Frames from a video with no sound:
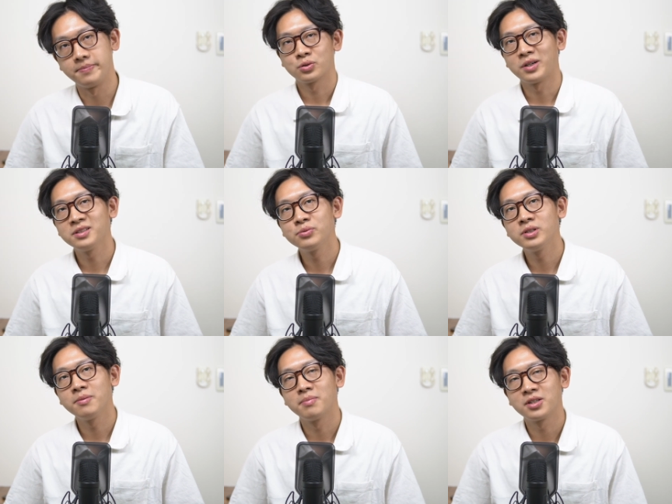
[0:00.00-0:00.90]
So I didn't really
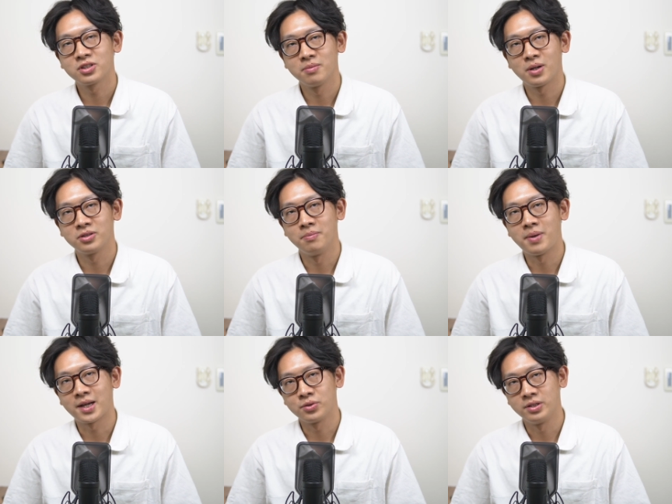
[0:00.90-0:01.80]
mention about the
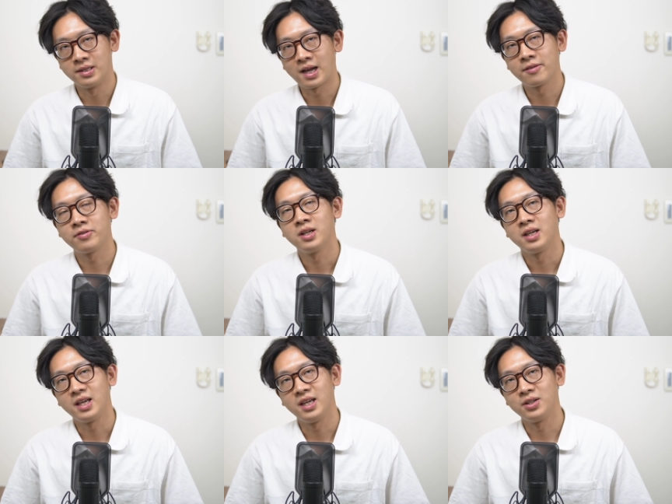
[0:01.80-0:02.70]
battery life
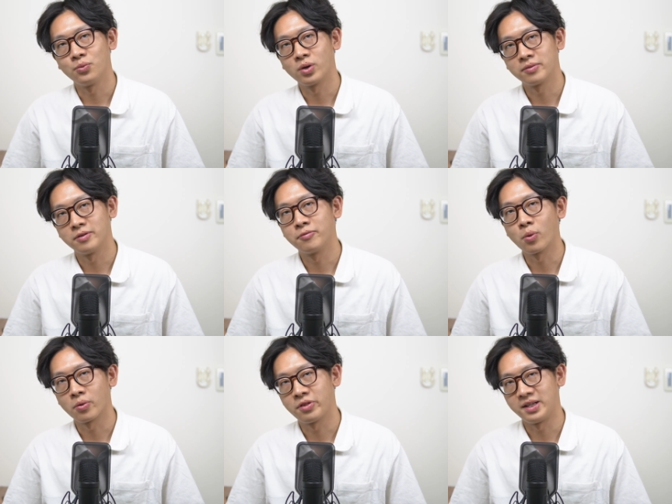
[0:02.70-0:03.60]
in one of the 4
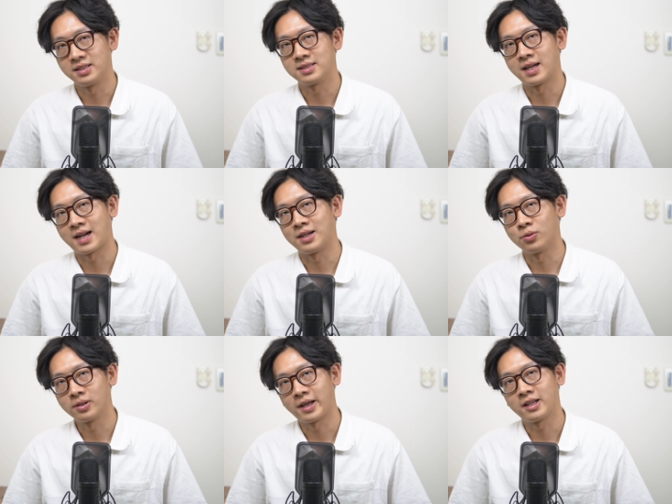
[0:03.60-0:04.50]
things that I don't
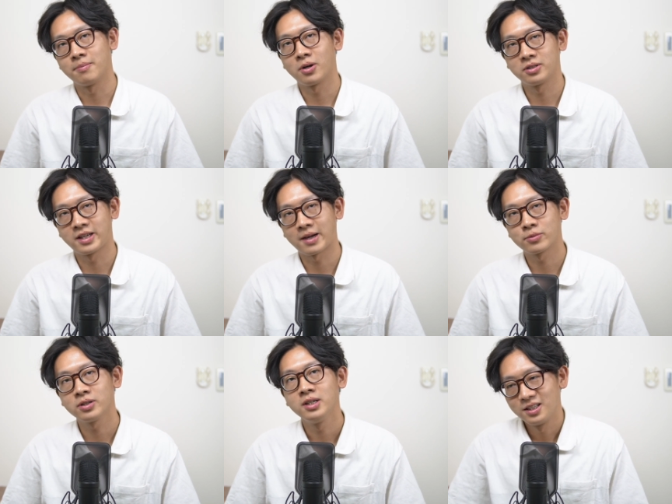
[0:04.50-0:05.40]
like about the
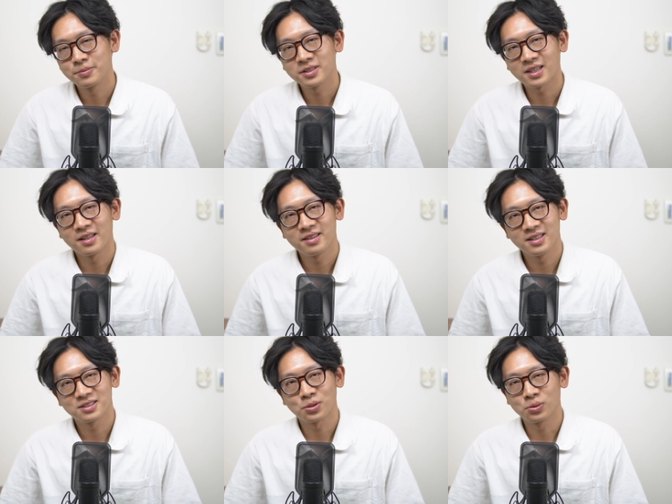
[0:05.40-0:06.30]
camera, is because I think
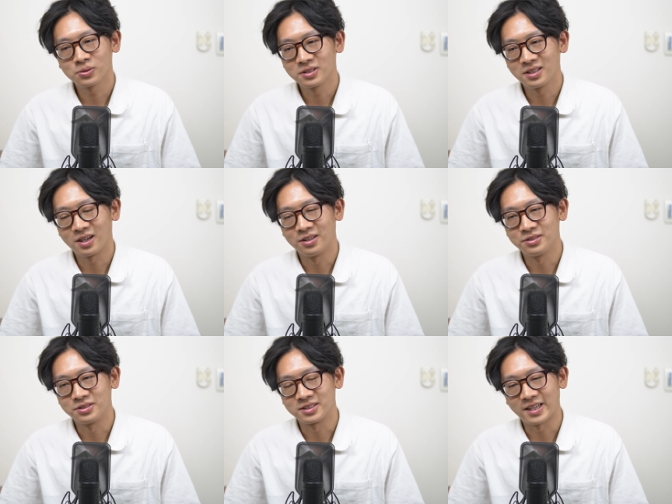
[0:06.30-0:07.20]
it's totally
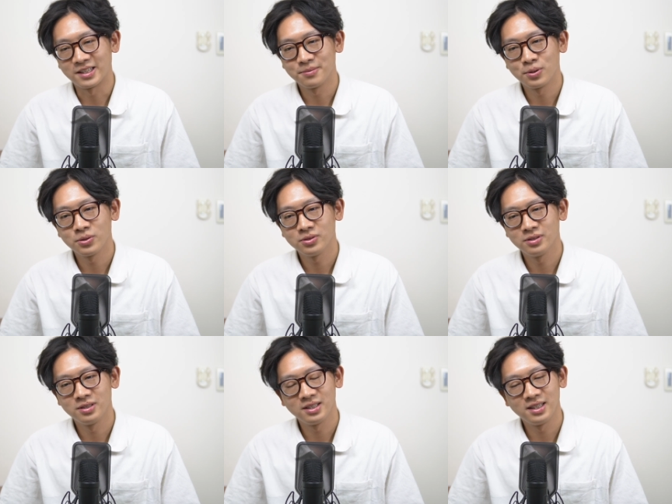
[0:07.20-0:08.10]
understandable
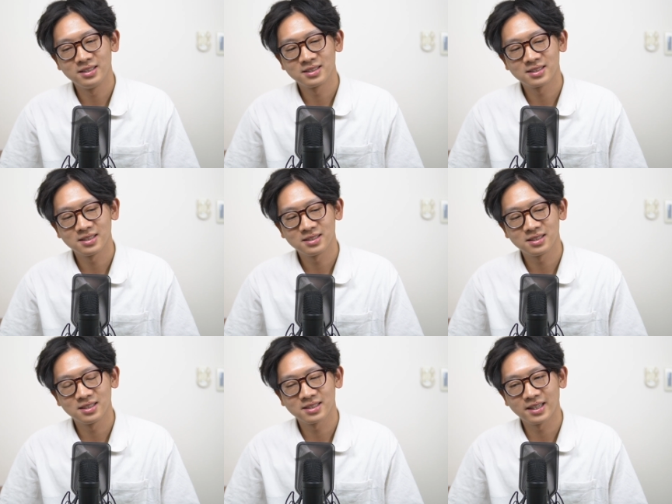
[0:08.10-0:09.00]
in a sense.
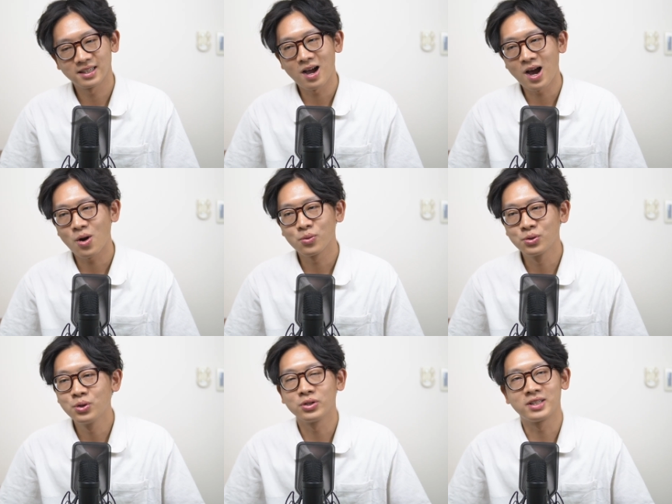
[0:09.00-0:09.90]
It's like, how
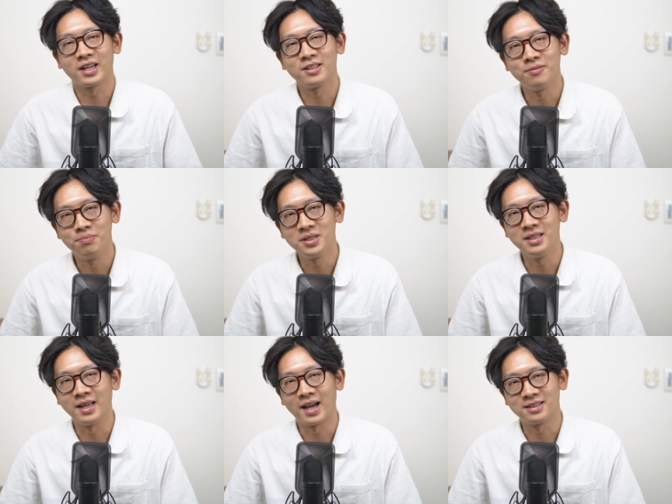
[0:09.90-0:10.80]
good can it be
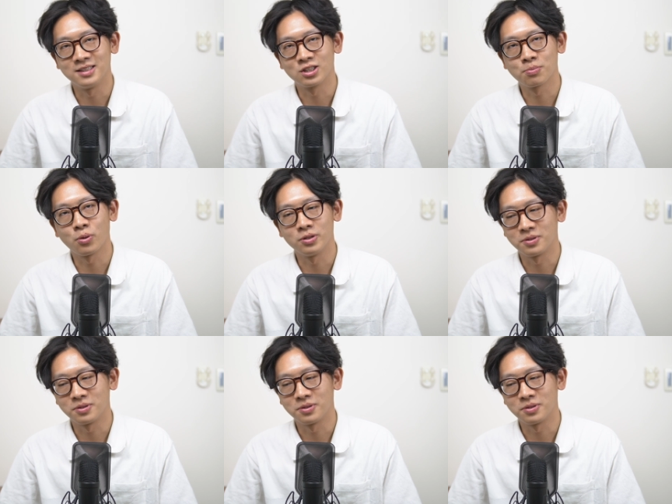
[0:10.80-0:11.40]
at this point?